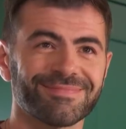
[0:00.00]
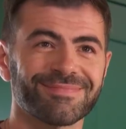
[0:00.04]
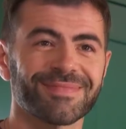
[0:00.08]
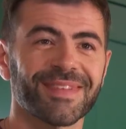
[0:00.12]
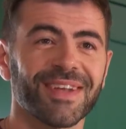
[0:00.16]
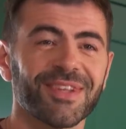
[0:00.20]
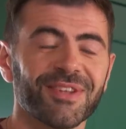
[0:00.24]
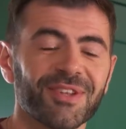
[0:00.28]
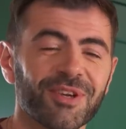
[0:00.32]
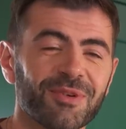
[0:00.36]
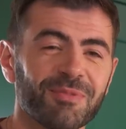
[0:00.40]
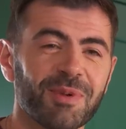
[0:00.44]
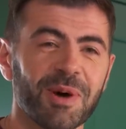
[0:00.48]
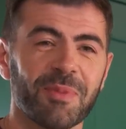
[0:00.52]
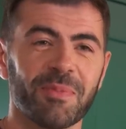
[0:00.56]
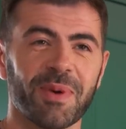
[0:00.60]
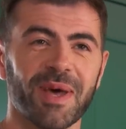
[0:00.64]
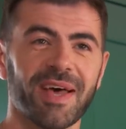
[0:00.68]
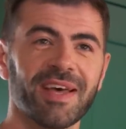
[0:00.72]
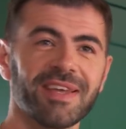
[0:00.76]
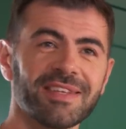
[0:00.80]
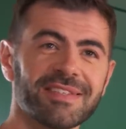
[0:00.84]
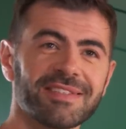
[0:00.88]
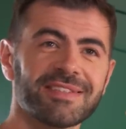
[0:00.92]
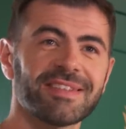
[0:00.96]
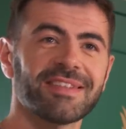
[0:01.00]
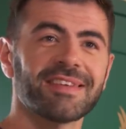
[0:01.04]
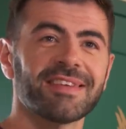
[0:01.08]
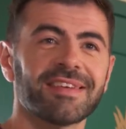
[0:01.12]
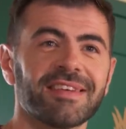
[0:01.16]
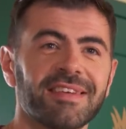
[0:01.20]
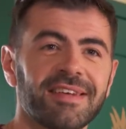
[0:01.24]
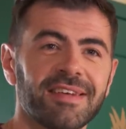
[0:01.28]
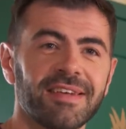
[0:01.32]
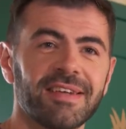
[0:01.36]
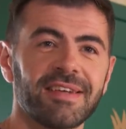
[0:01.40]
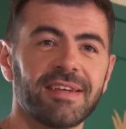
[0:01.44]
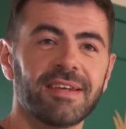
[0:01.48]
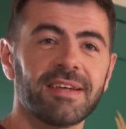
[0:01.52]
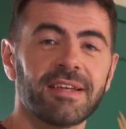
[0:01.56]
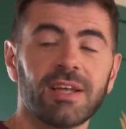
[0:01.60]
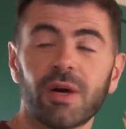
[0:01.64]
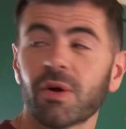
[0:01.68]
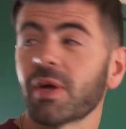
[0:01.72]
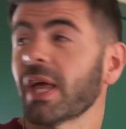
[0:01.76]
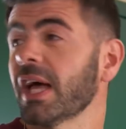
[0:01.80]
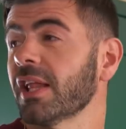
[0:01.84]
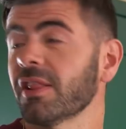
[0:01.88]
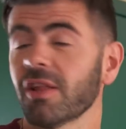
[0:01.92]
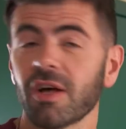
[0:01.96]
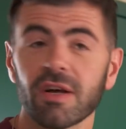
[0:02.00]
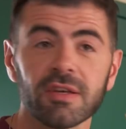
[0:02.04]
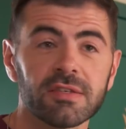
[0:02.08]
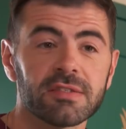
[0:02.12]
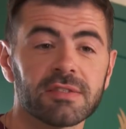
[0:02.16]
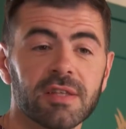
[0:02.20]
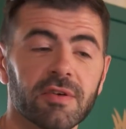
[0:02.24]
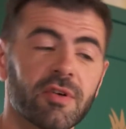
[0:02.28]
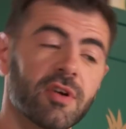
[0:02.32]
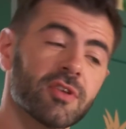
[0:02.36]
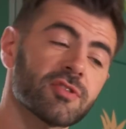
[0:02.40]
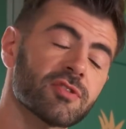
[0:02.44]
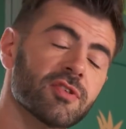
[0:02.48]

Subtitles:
I'll do my best. Now get lost, I've got